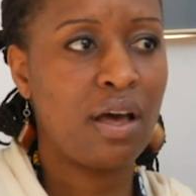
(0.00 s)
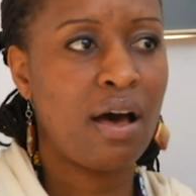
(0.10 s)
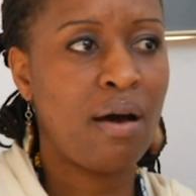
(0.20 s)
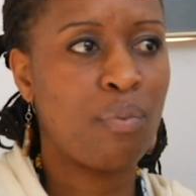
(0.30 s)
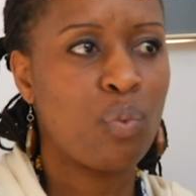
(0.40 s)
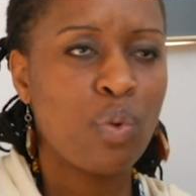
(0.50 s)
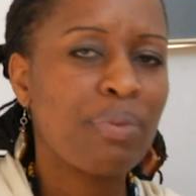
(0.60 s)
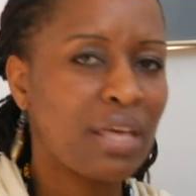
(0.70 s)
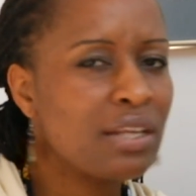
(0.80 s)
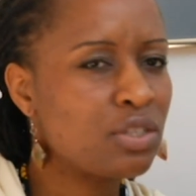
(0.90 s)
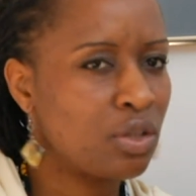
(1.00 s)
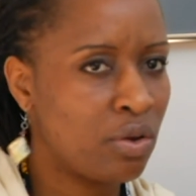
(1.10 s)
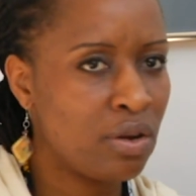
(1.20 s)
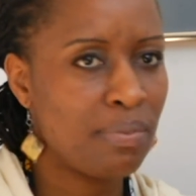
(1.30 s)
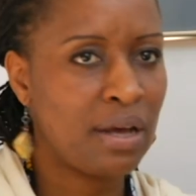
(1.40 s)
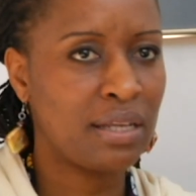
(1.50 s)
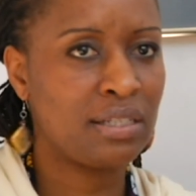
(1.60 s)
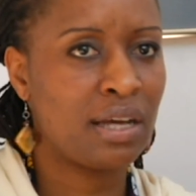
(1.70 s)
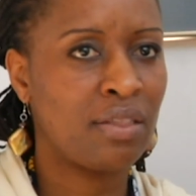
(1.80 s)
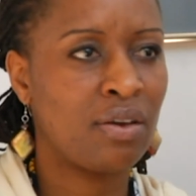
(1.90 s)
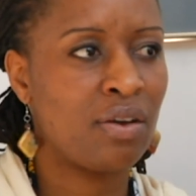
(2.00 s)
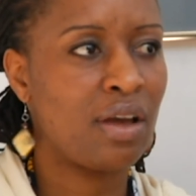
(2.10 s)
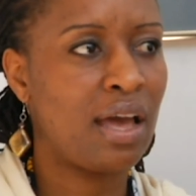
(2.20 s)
Um, we're beginning to learn about each other